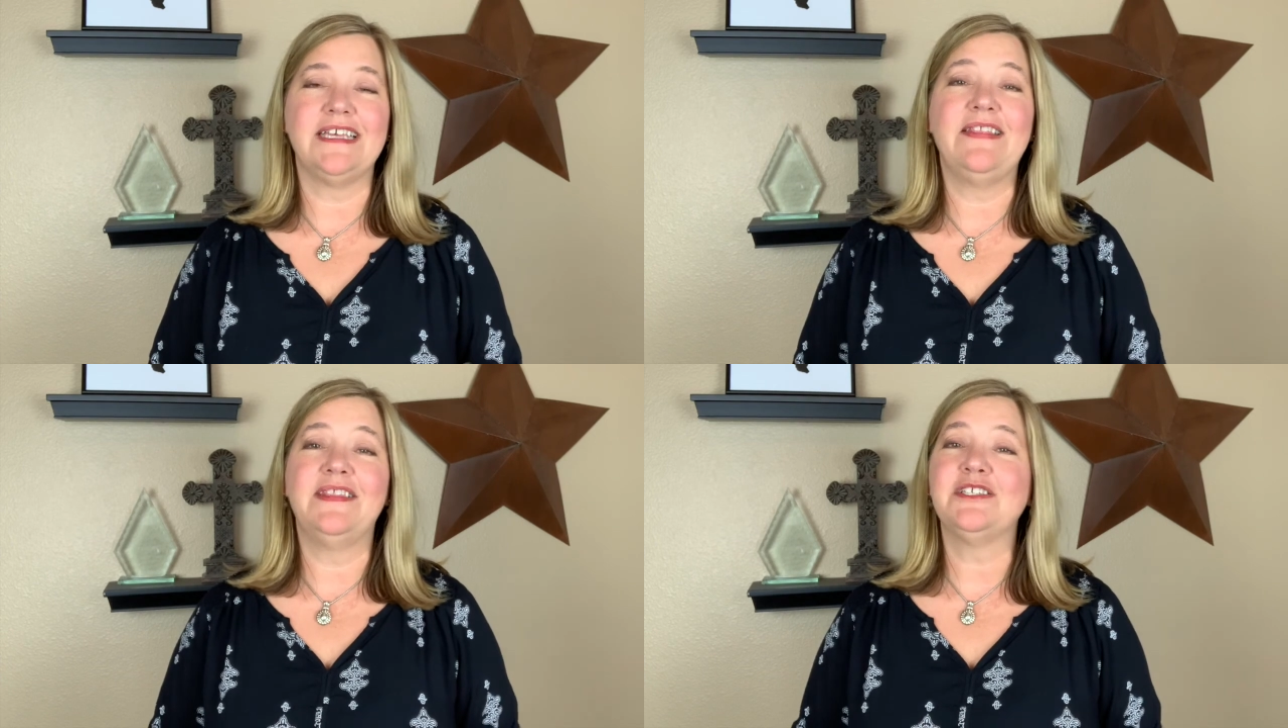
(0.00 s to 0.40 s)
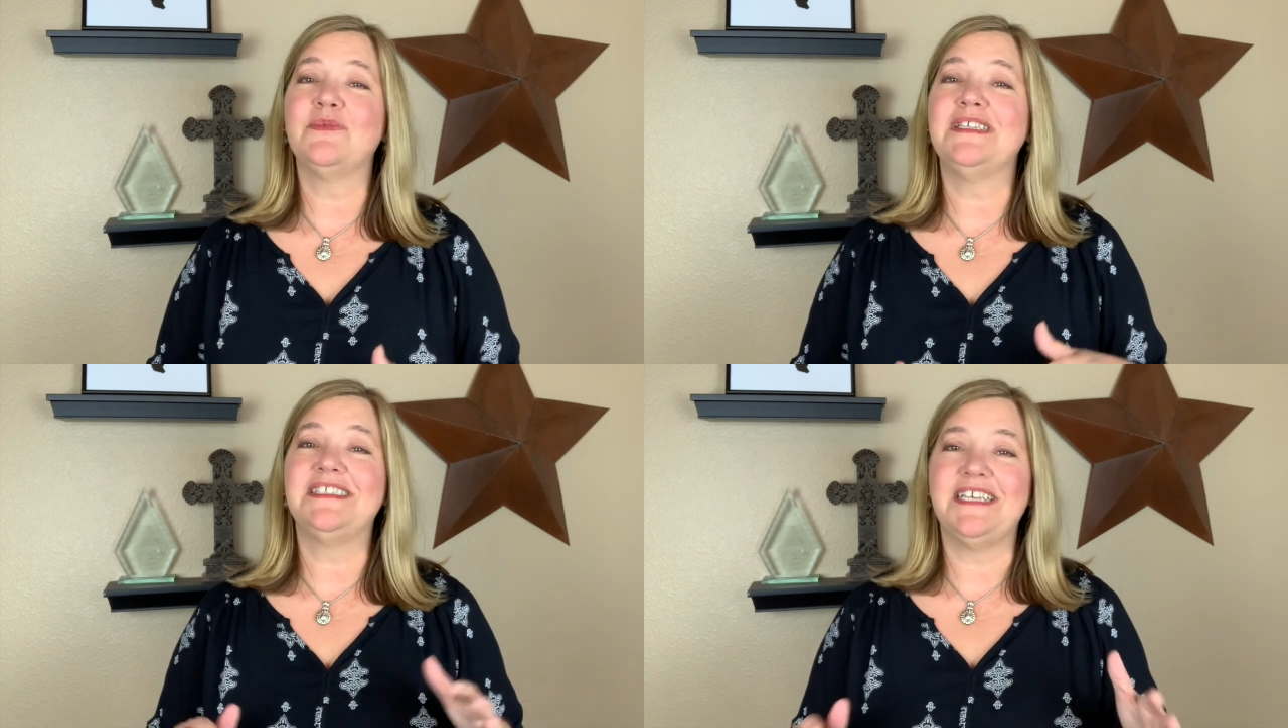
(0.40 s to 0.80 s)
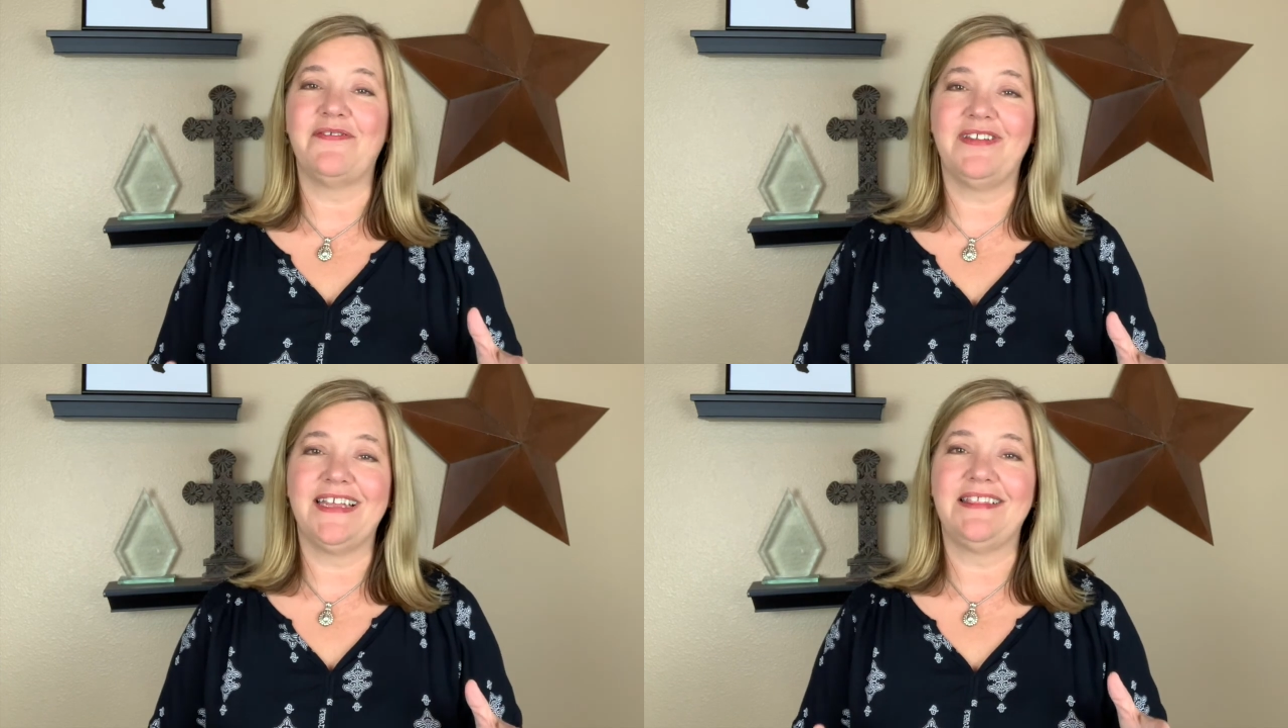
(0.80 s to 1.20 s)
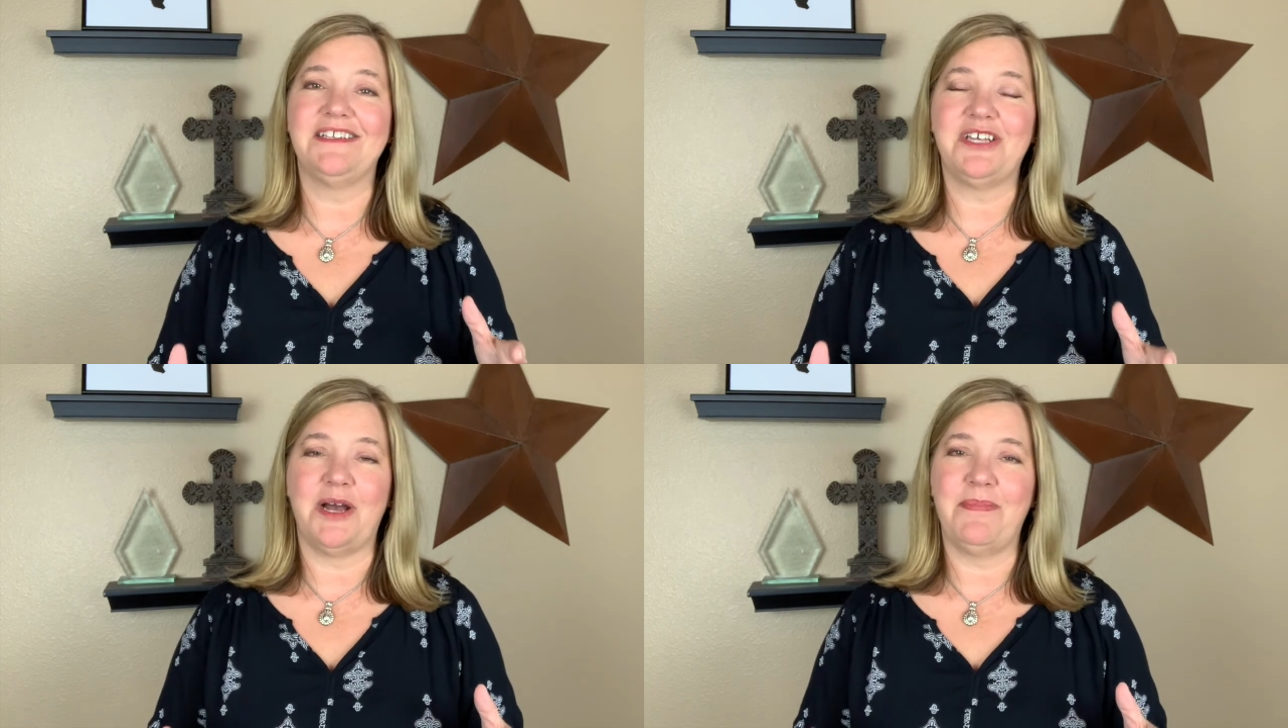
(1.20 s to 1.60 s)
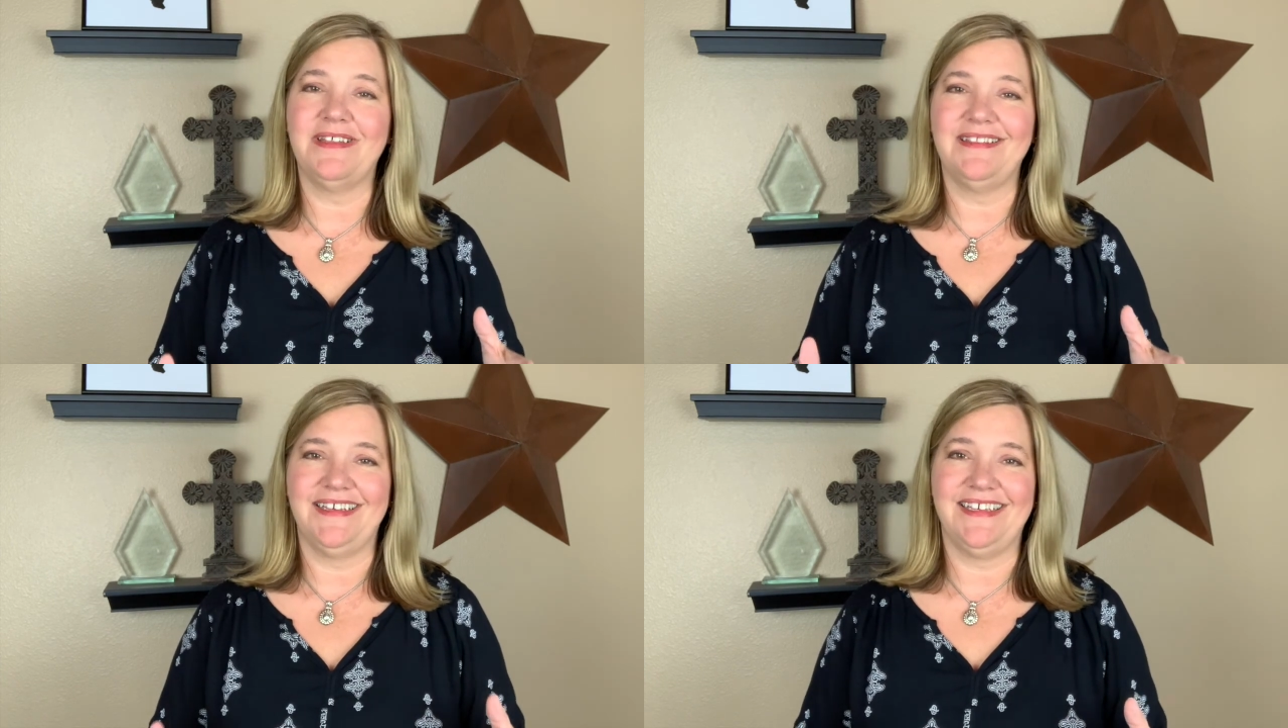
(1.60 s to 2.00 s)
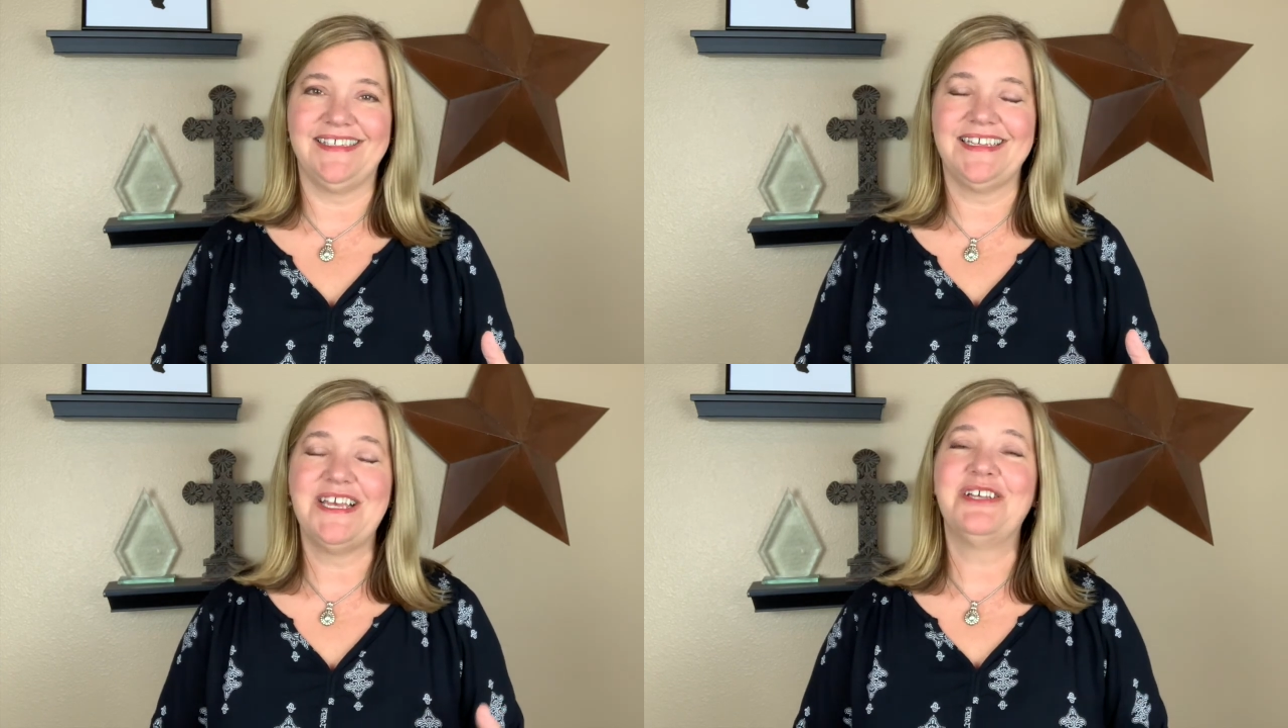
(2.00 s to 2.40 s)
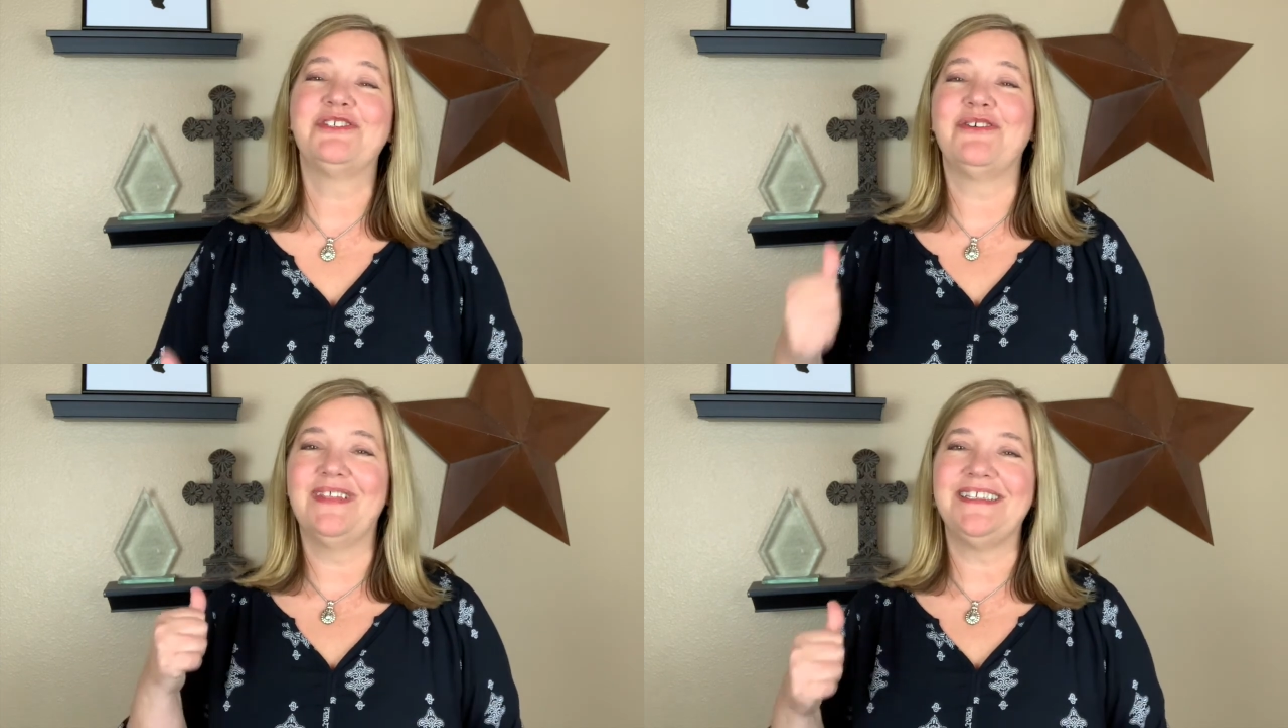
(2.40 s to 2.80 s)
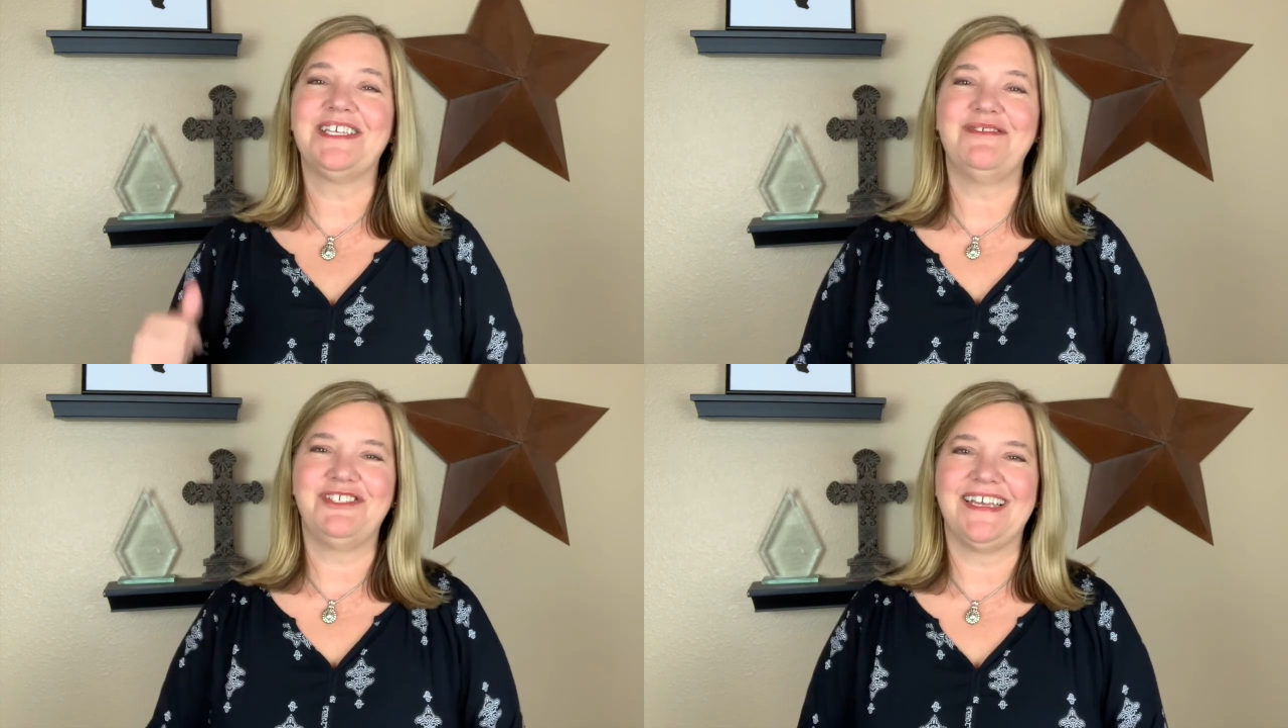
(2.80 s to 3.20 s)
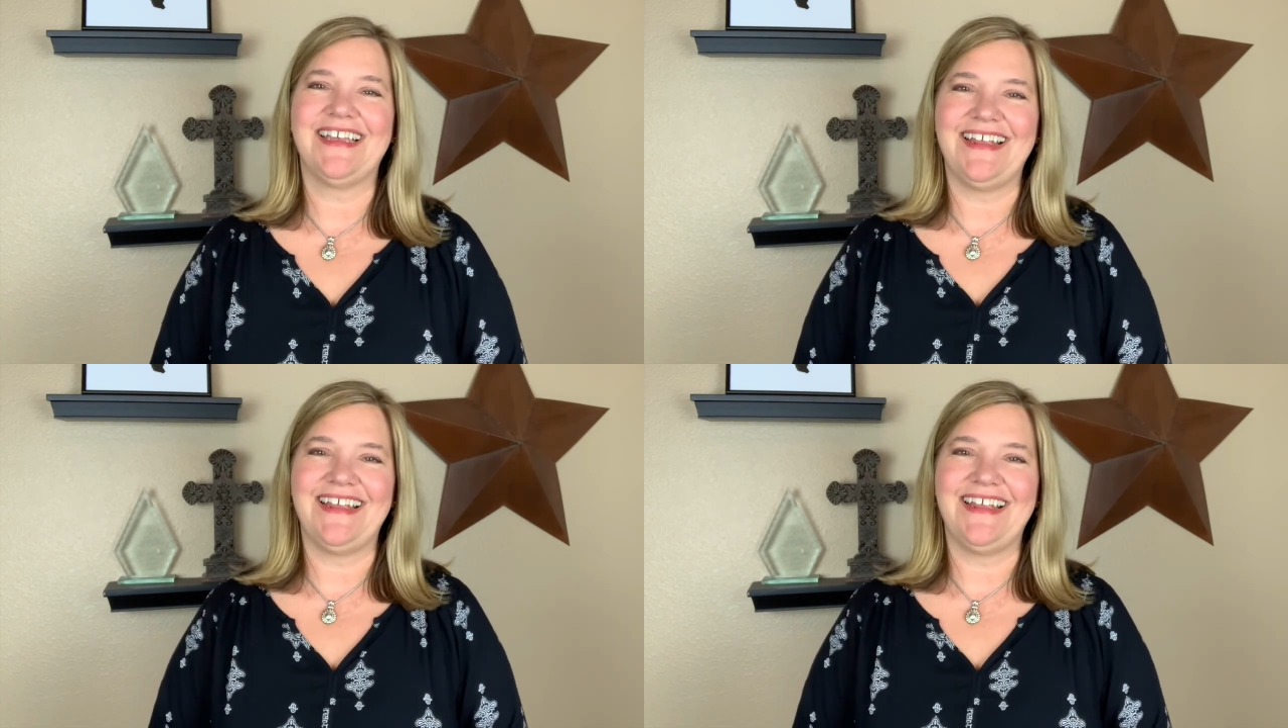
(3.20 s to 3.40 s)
and this one is definitely at the top of the list. So let's go check it